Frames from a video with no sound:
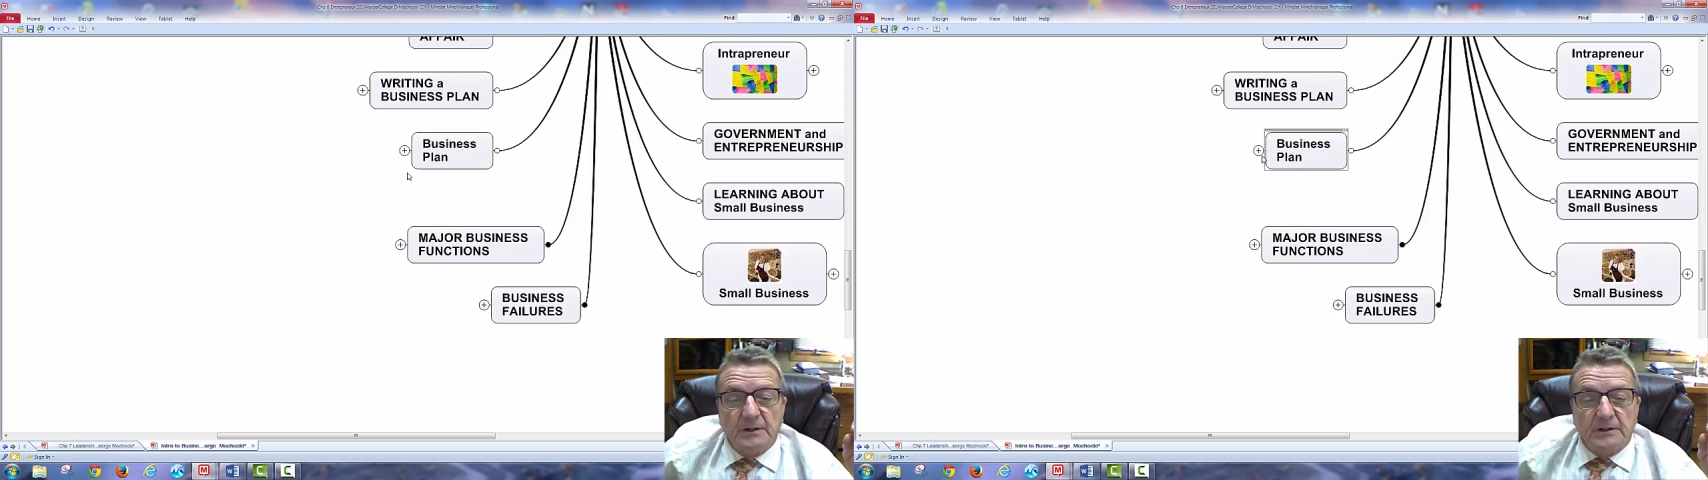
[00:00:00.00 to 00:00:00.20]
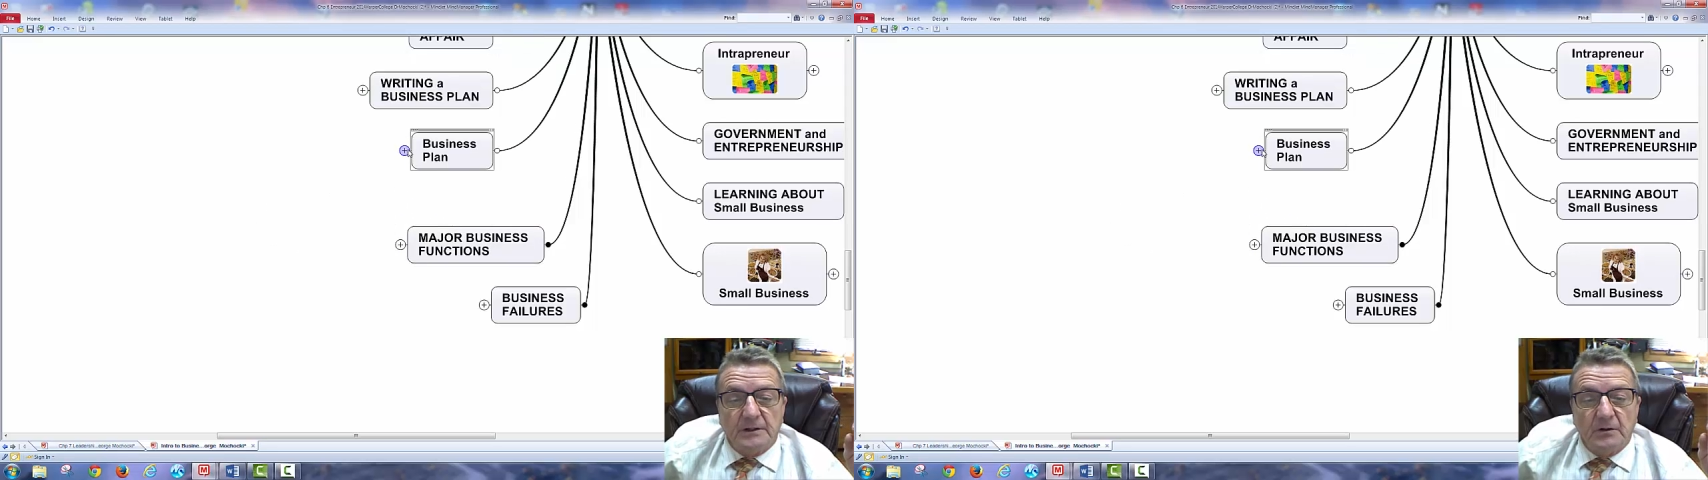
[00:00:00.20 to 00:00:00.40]

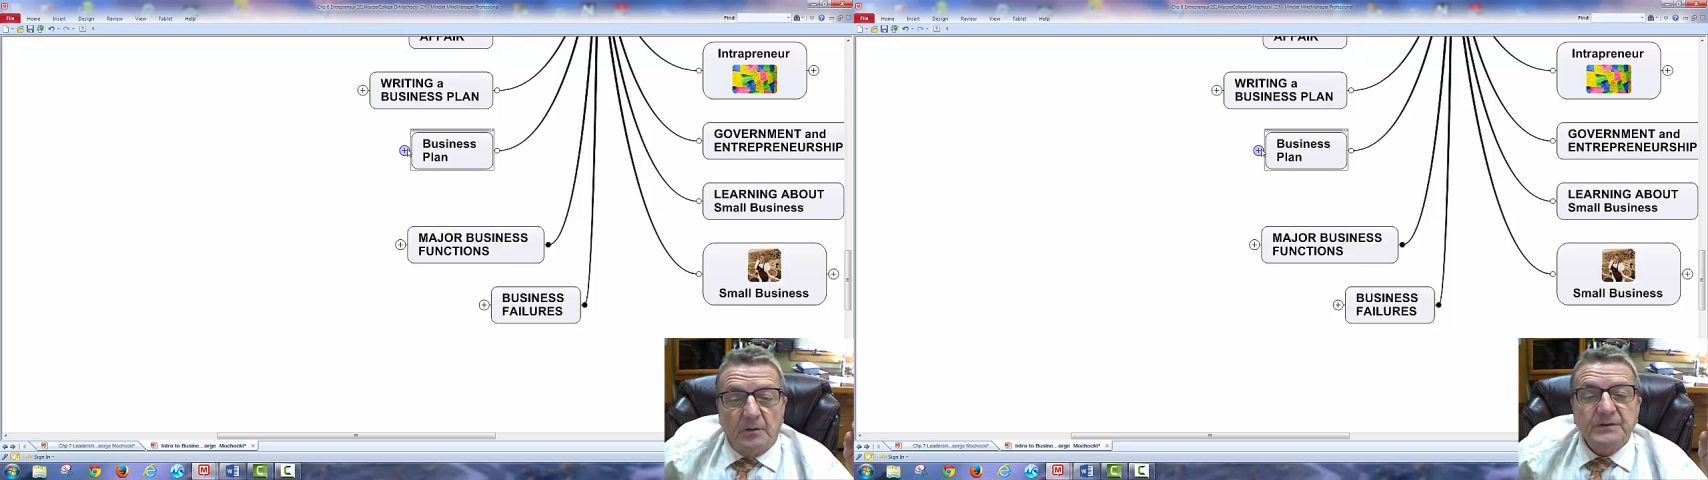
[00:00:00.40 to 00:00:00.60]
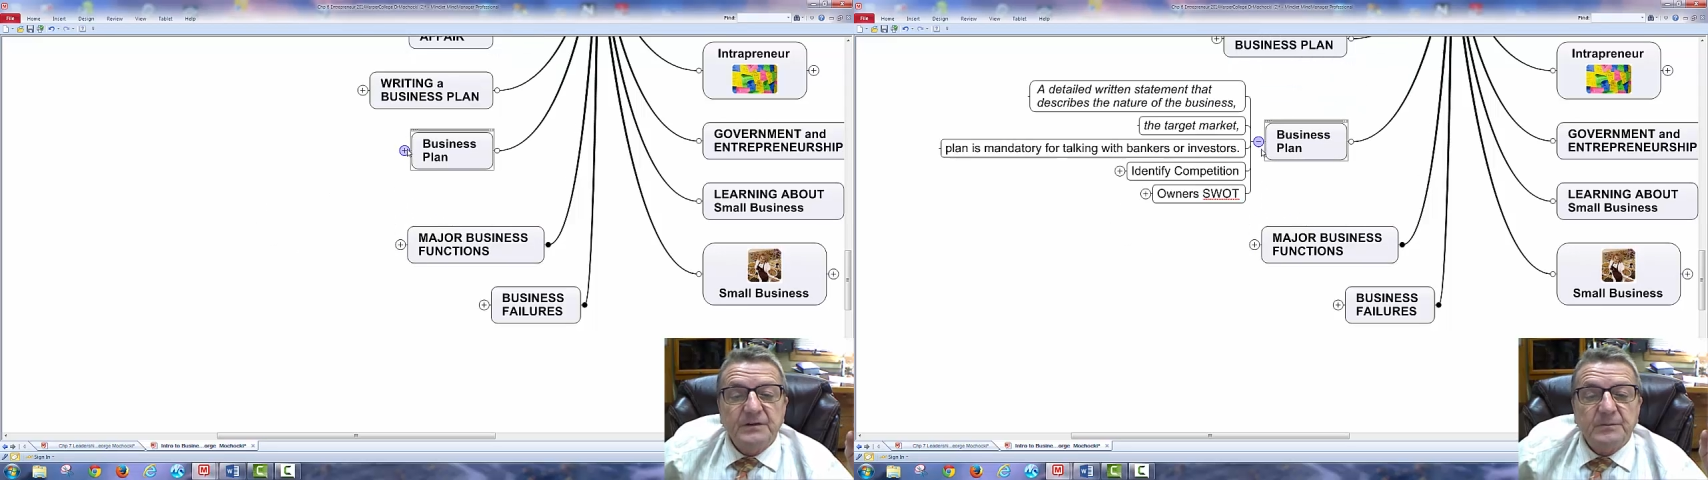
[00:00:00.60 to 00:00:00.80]

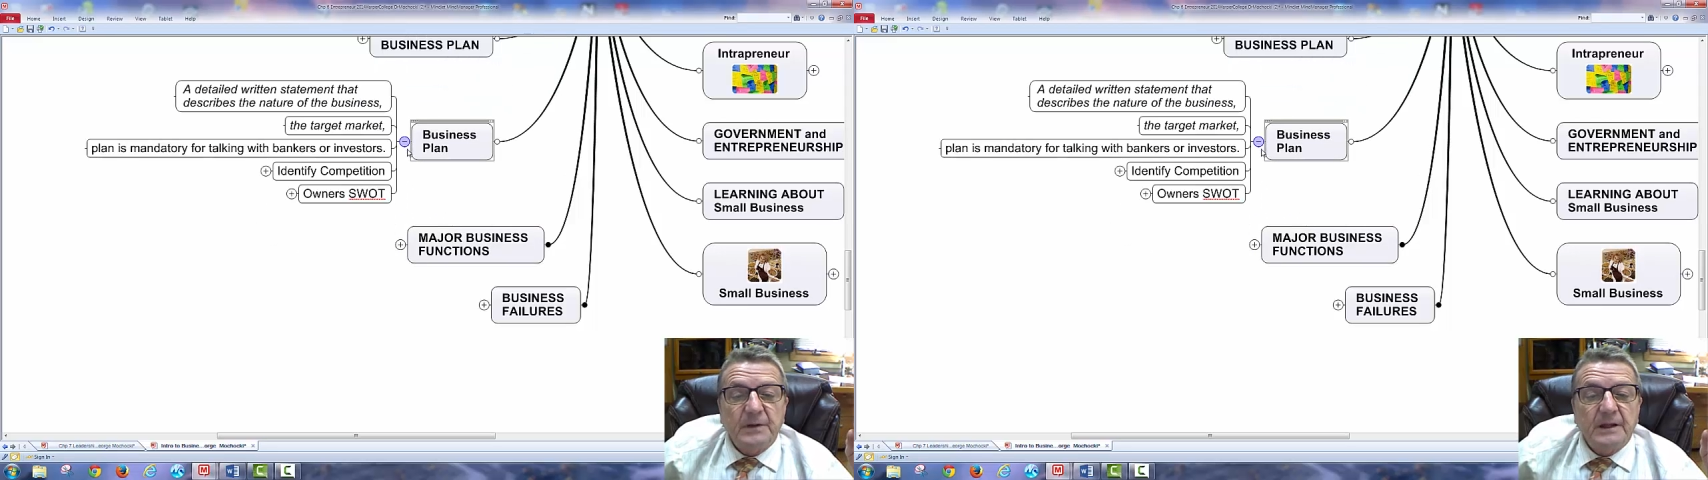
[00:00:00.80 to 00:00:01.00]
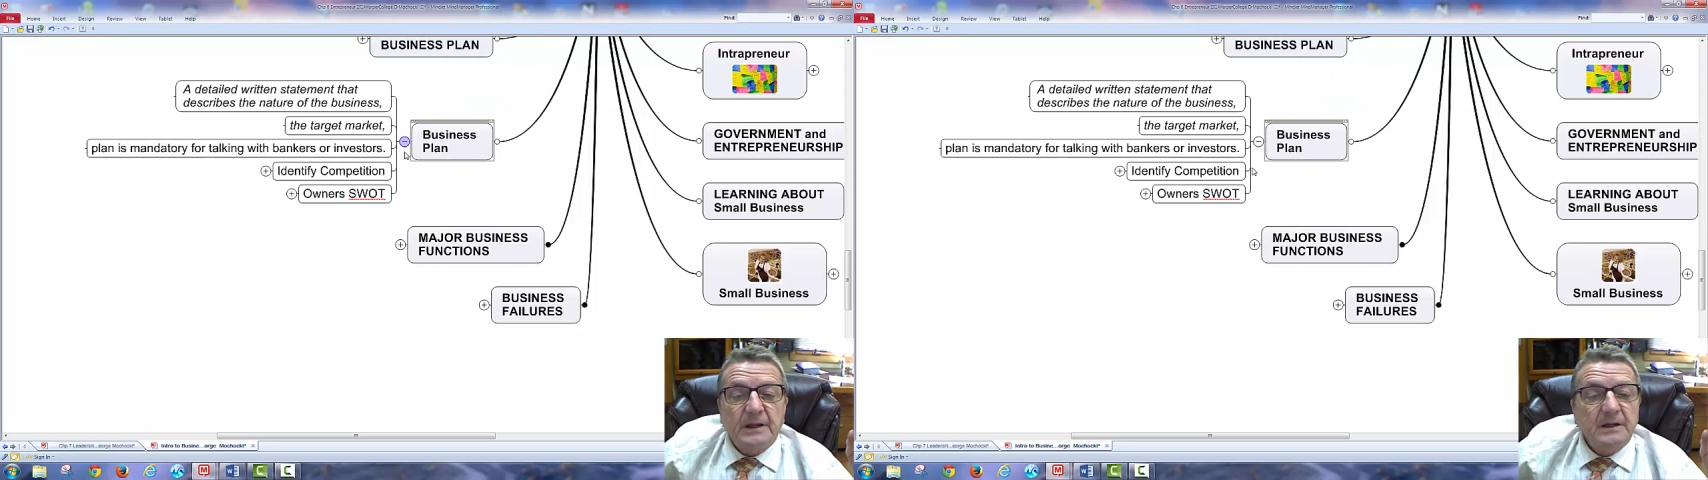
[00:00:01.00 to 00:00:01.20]
Business
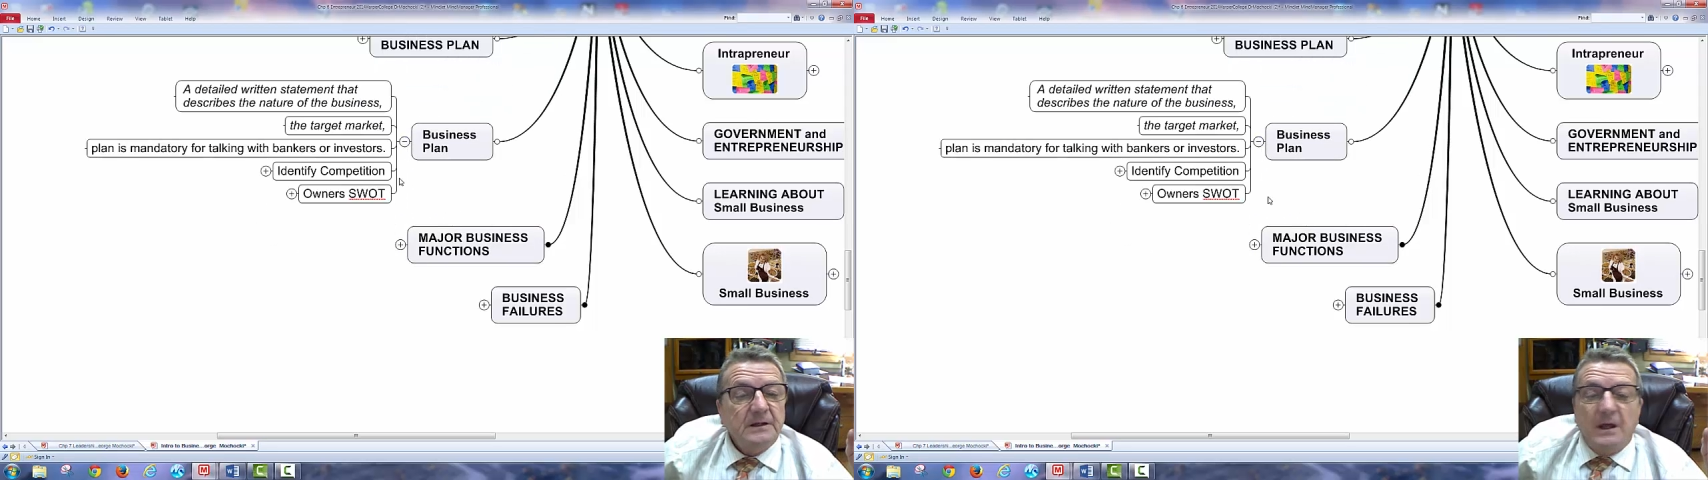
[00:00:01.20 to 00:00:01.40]
planning,